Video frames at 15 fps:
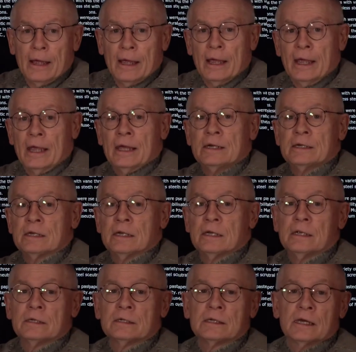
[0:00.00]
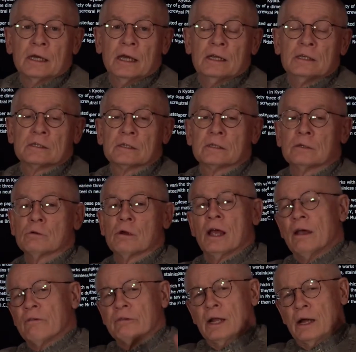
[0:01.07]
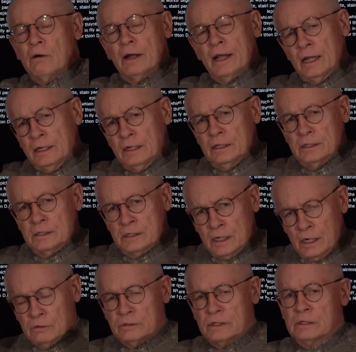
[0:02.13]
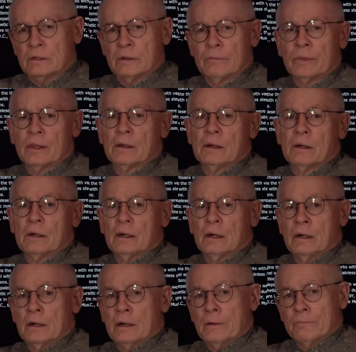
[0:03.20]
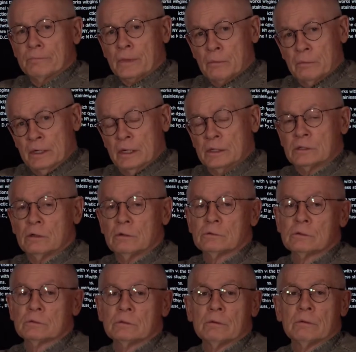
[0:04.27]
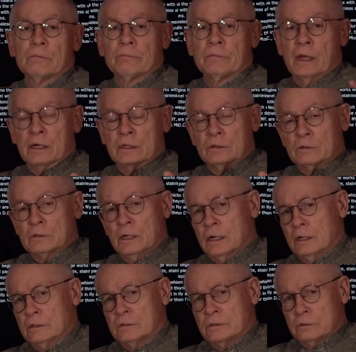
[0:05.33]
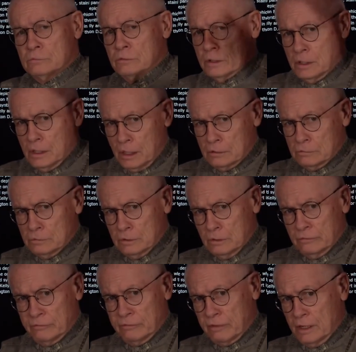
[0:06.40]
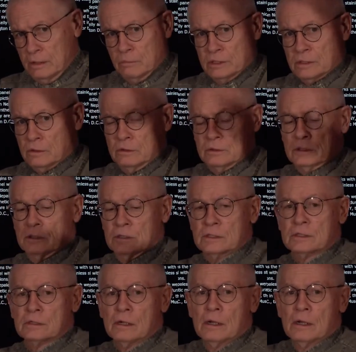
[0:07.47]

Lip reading: And in case you have now any doubts, when I told you Daniel Kelly is a renowned and famous artist,